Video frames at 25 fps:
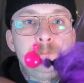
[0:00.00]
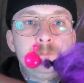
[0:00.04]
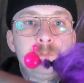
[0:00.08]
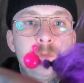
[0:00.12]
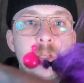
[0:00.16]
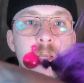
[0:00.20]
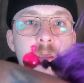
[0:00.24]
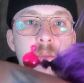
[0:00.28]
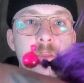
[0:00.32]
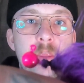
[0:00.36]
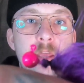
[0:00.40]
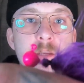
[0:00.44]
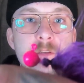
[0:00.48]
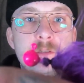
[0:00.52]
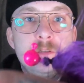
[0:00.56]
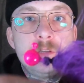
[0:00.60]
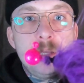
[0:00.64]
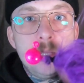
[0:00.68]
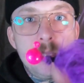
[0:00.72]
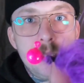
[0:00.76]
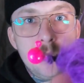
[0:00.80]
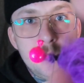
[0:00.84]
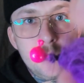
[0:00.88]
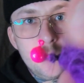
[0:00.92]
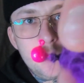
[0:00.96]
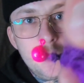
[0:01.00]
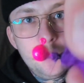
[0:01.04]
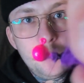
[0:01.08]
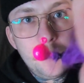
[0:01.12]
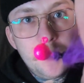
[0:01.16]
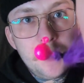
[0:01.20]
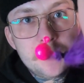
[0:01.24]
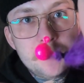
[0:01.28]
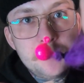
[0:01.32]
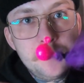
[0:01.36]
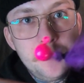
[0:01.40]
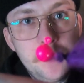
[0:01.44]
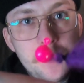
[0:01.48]
Okay, next thing he
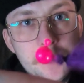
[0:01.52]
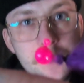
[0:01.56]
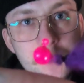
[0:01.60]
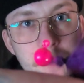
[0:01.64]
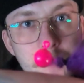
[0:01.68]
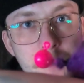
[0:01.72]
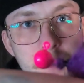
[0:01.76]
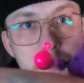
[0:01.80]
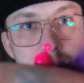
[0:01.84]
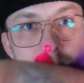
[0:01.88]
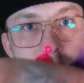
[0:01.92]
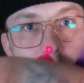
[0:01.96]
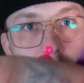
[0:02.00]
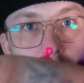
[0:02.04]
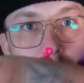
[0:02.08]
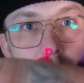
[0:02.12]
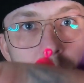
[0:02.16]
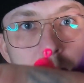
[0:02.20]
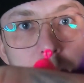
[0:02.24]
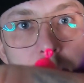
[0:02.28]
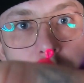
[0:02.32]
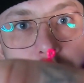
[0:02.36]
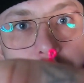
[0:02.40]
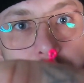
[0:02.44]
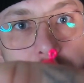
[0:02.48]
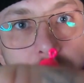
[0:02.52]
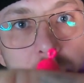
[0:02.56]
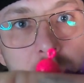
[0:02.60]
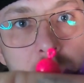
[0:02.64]
wants me to do is kind of